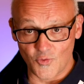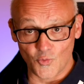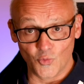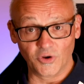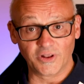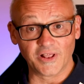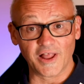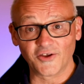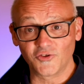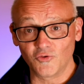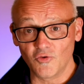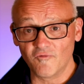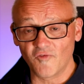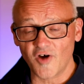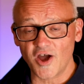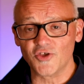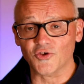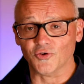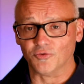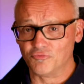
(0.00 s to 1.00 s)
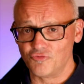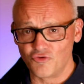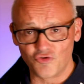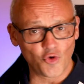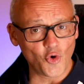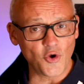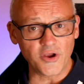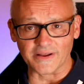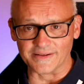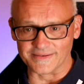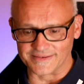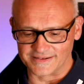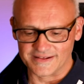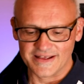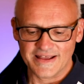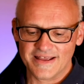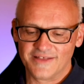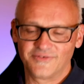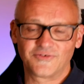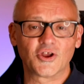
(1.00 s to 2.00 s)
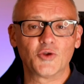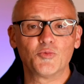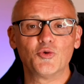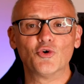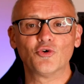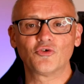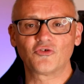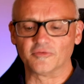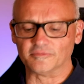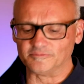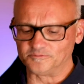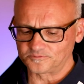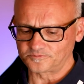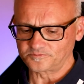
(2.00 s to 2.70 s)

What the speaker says: we'd like to invite you. Join us. It's gonna be awesome.